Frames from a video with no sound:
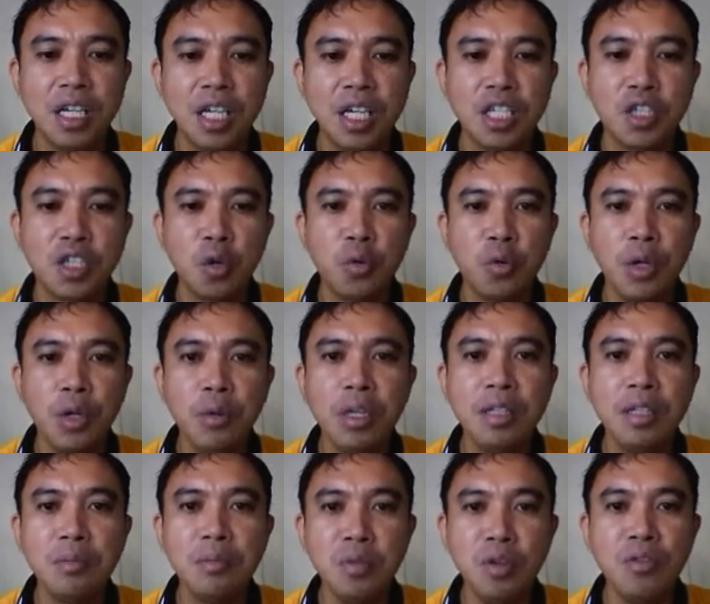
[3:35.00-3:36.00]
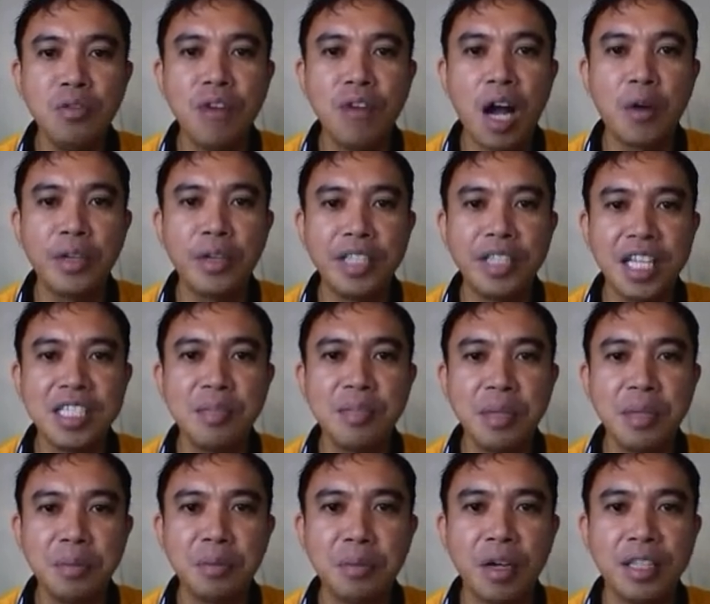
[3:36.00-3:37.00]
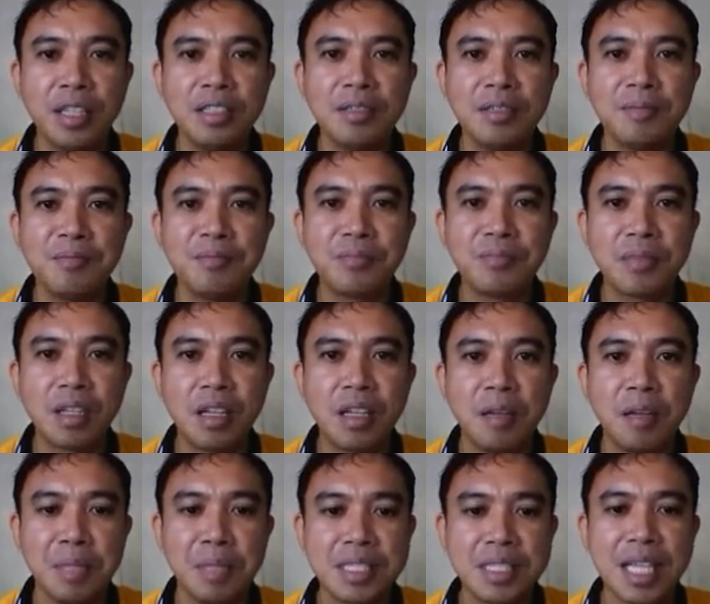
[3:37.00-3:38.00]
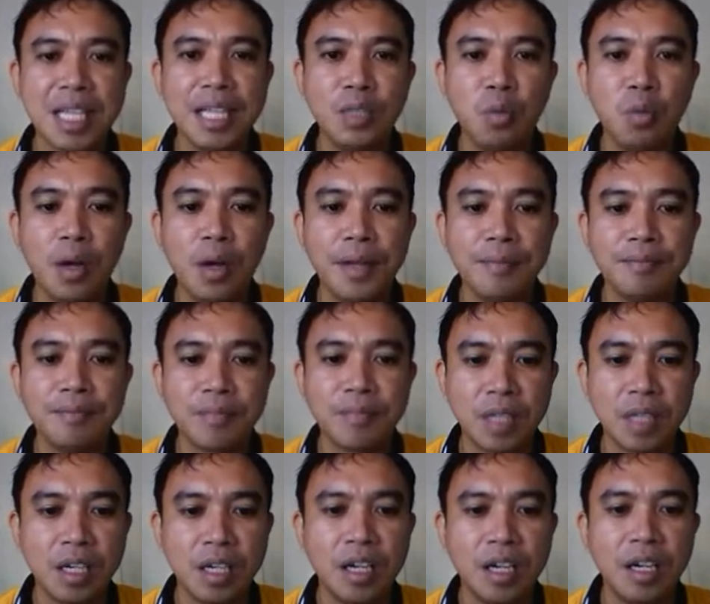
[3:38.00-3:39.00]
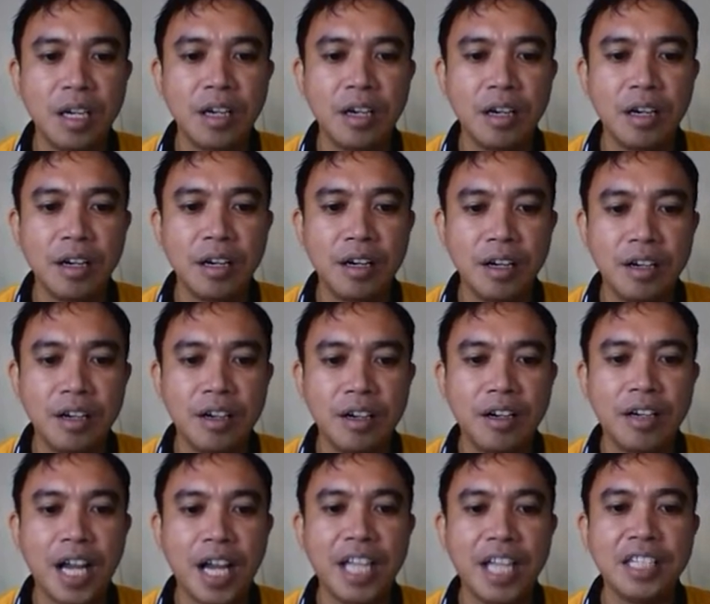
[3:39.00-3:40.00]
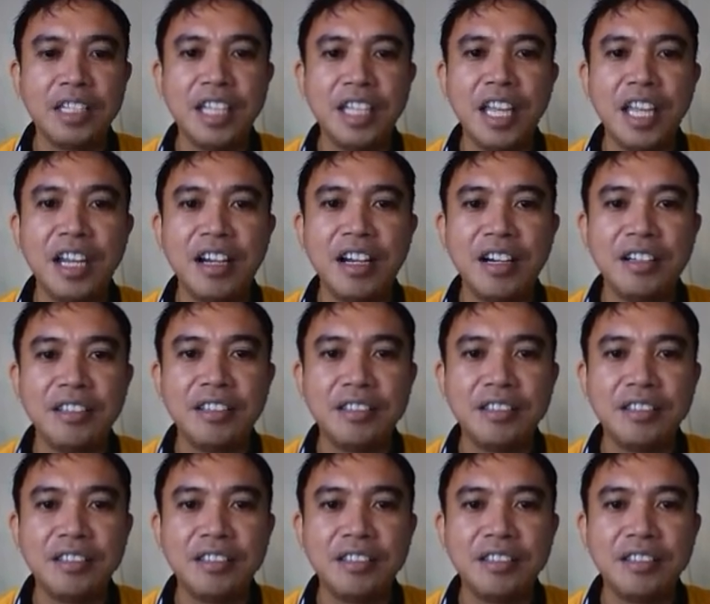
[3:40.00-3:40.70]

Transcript: So, we will move our decimal point beside 1. Right there.